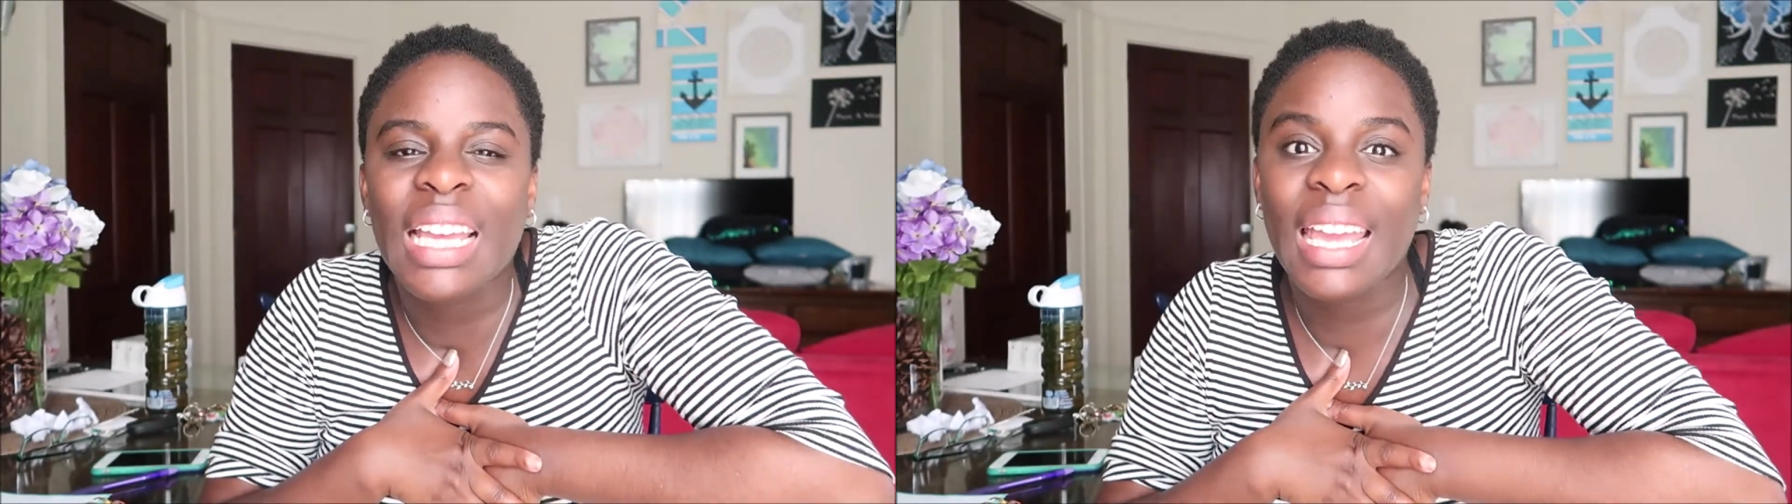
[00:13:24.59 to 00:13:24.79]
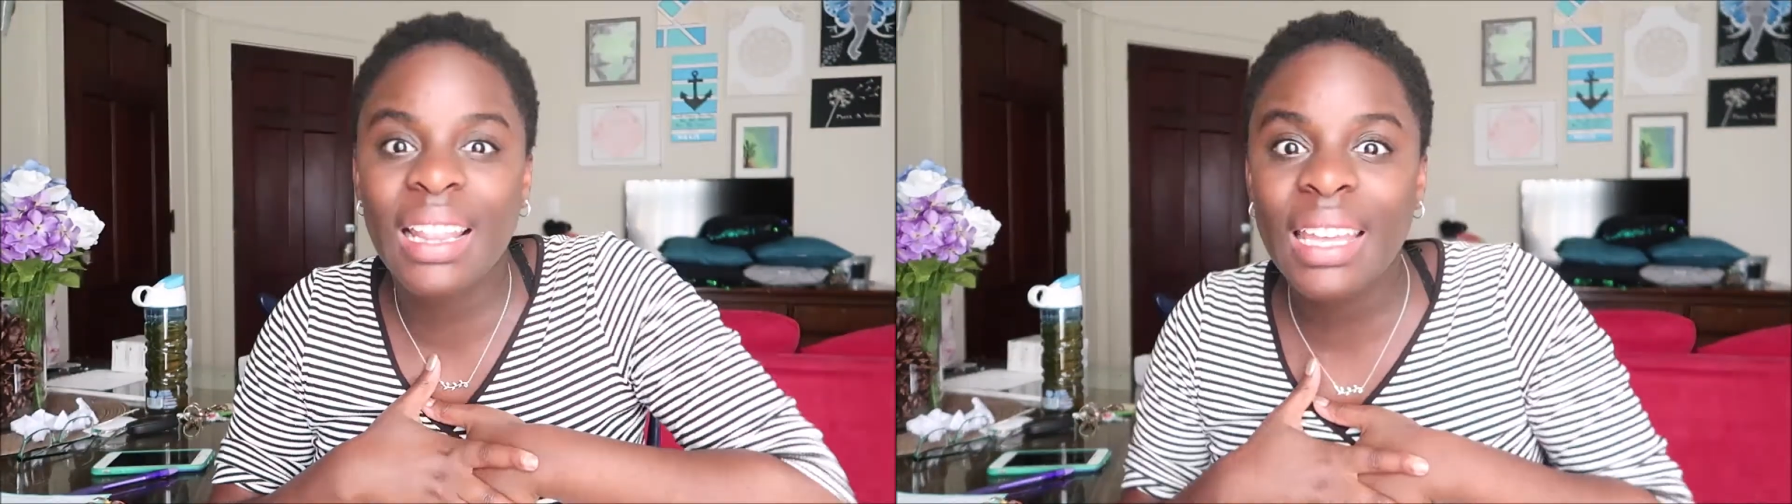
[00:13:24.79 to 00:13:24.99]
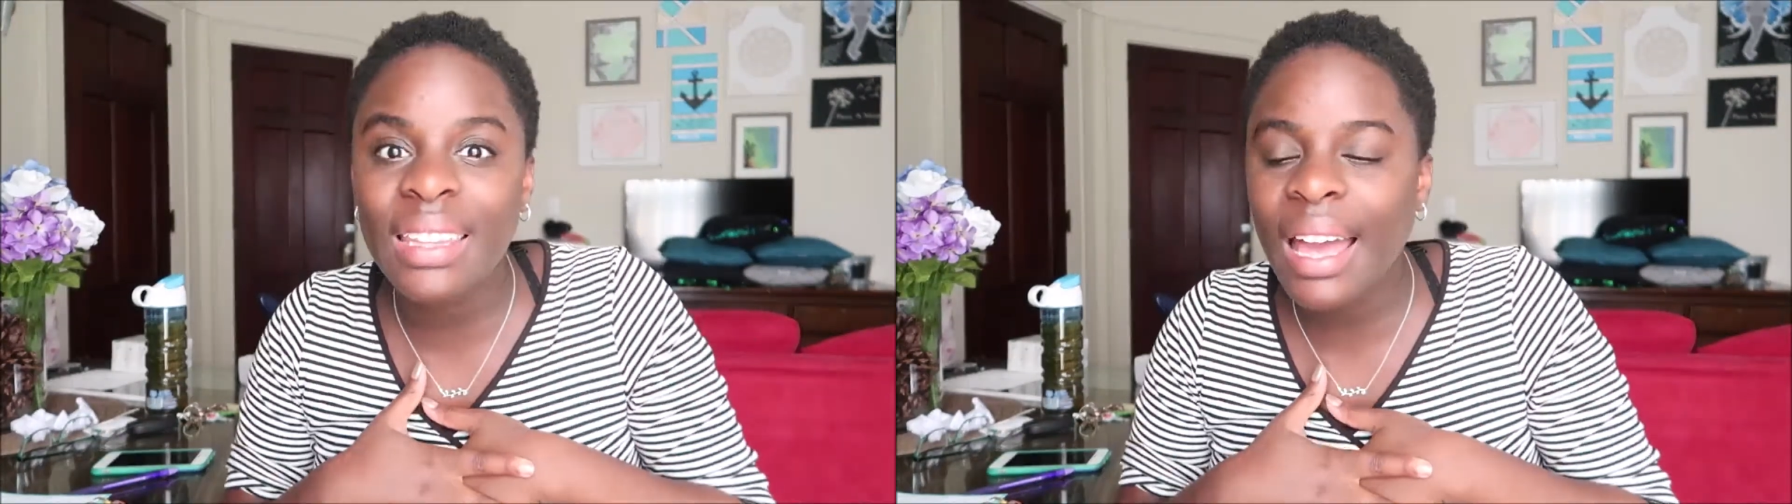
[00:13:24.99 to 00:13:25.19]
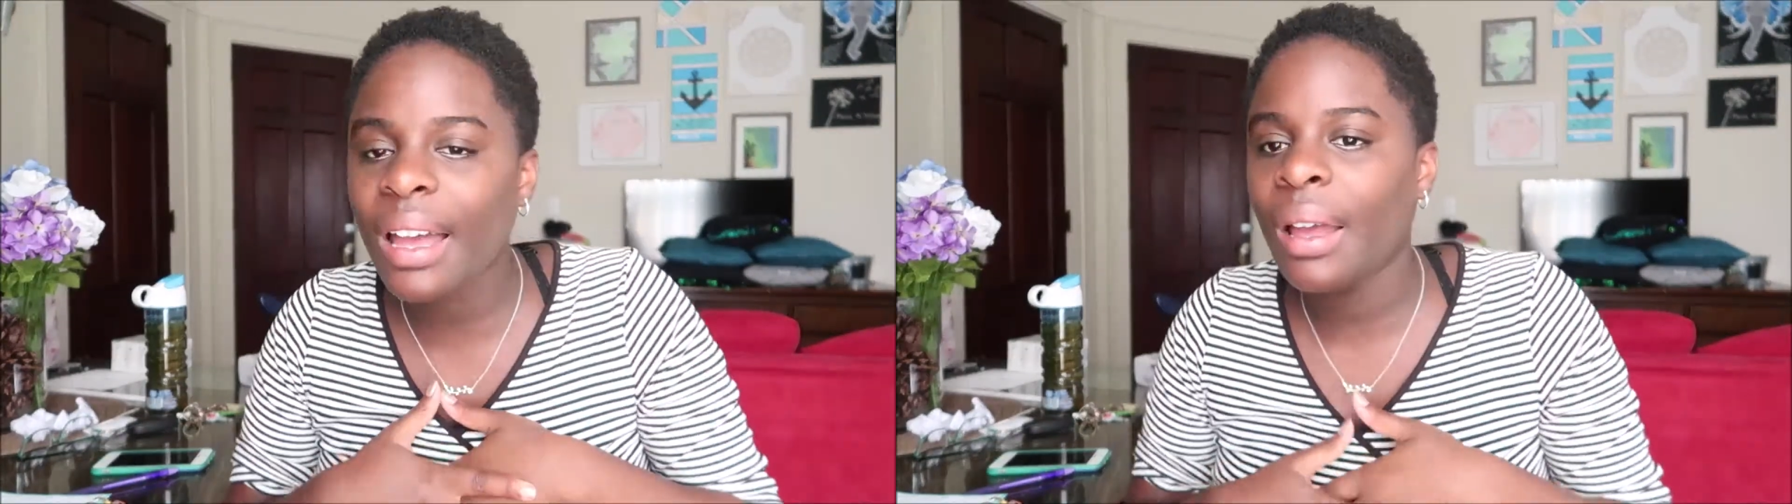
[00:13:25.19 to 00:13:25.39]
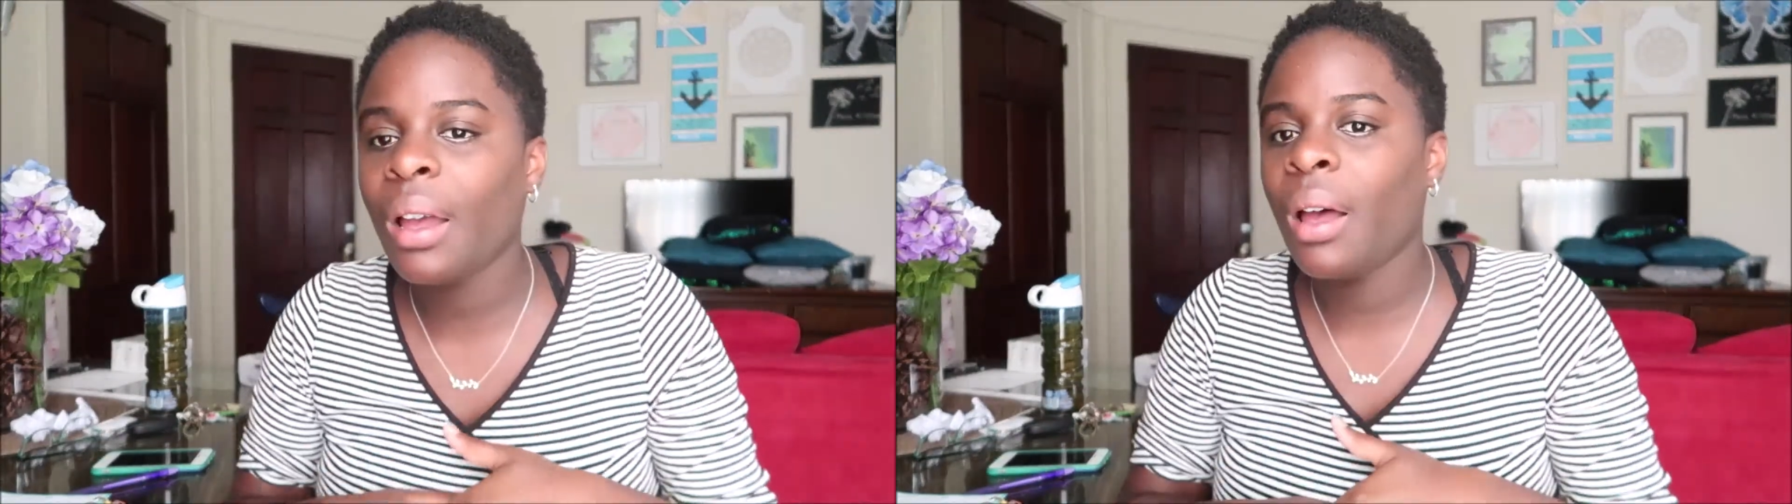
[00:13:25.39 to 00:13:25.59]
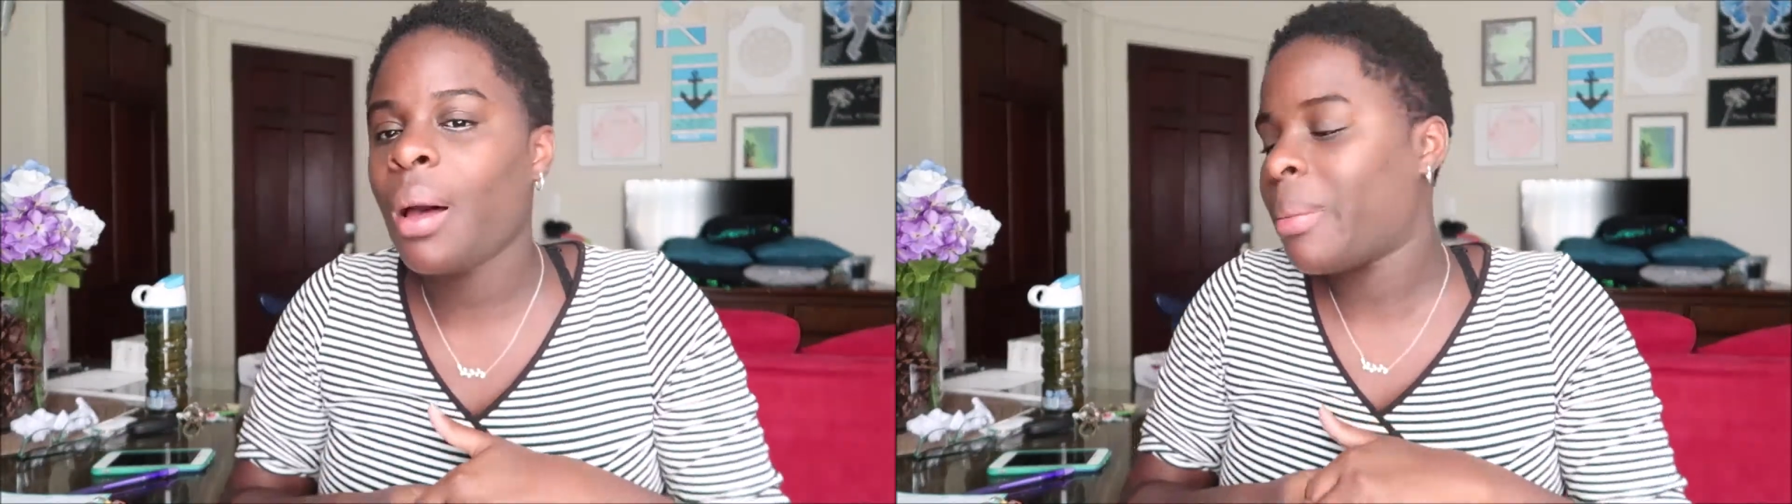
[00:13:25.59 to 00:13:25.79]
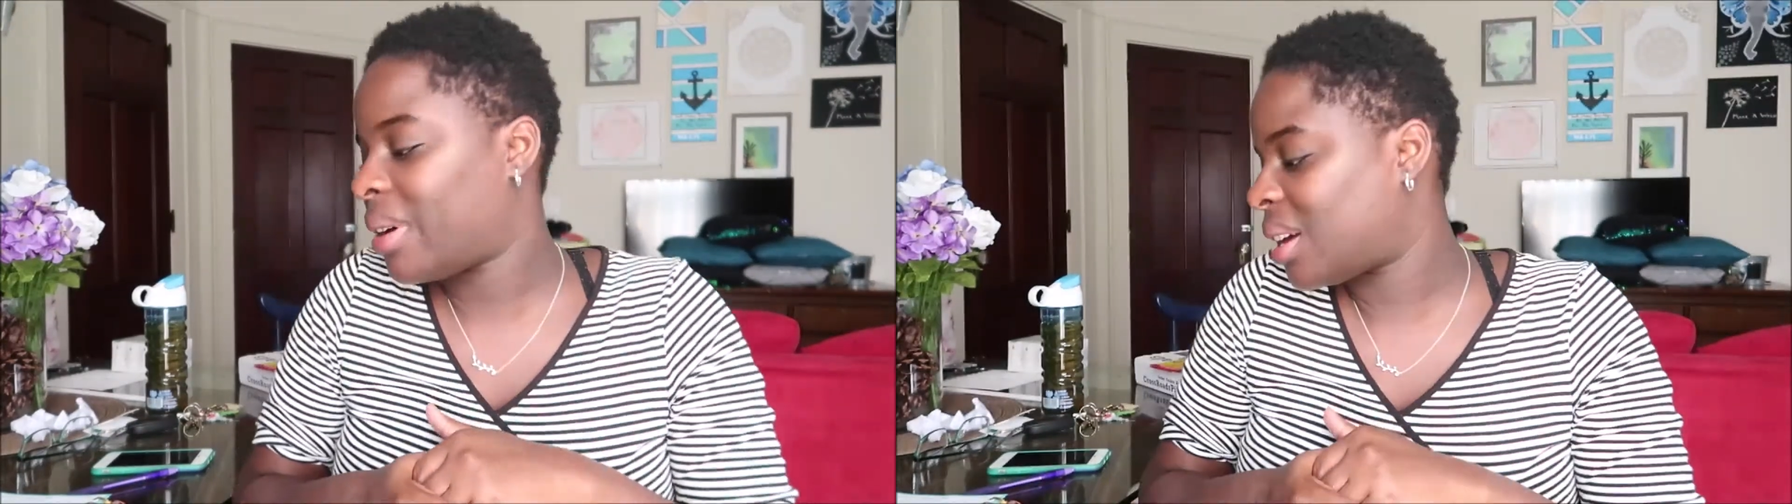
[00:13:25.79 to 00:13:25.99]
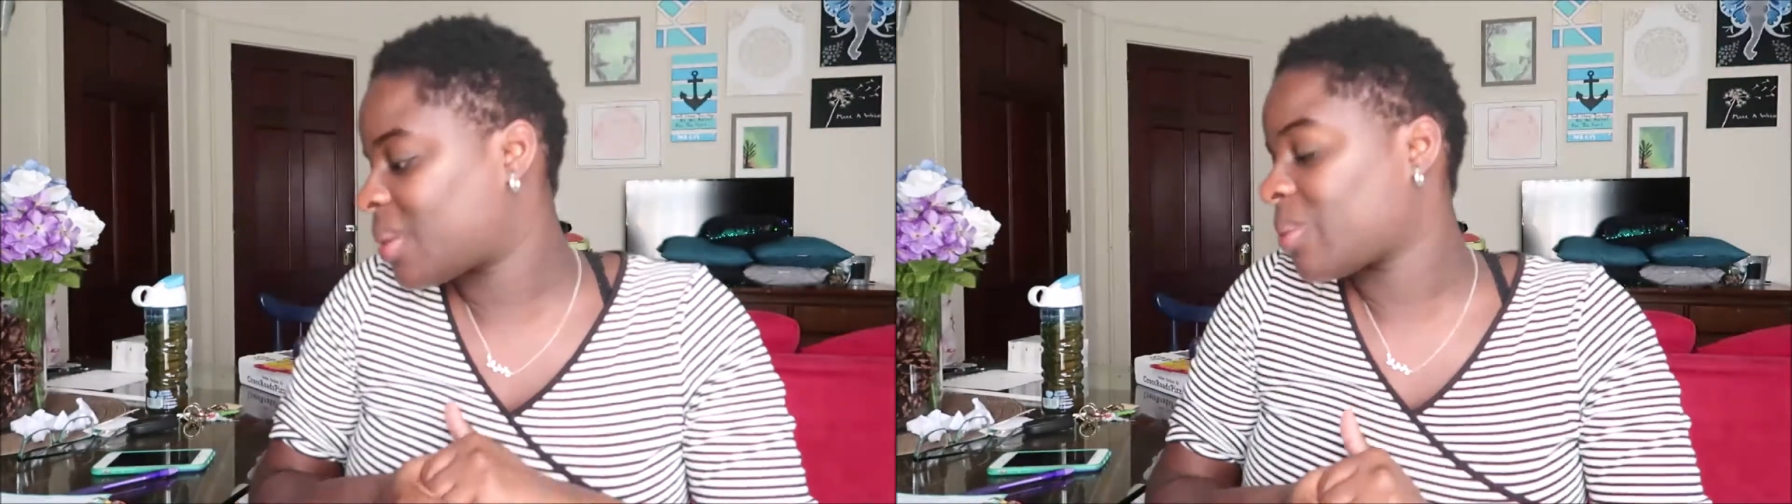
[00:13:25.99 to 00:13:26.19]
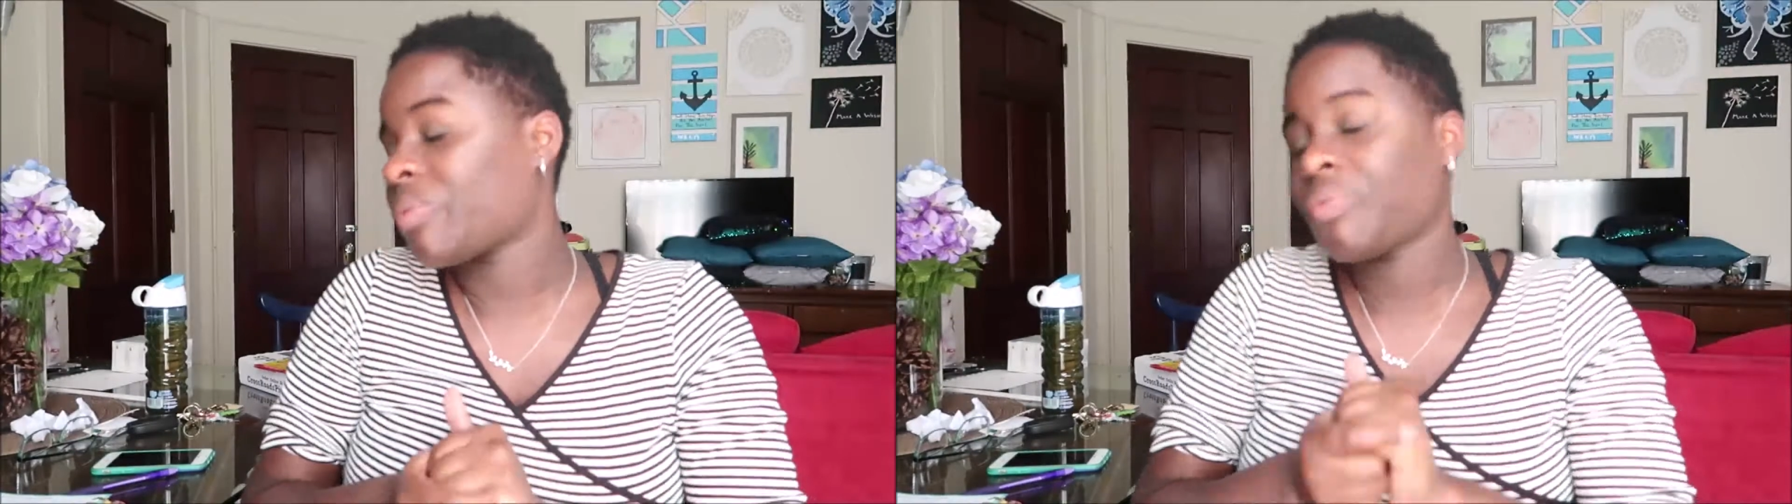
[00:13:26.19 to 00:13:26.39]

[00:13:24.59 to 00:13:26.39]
say it like that, but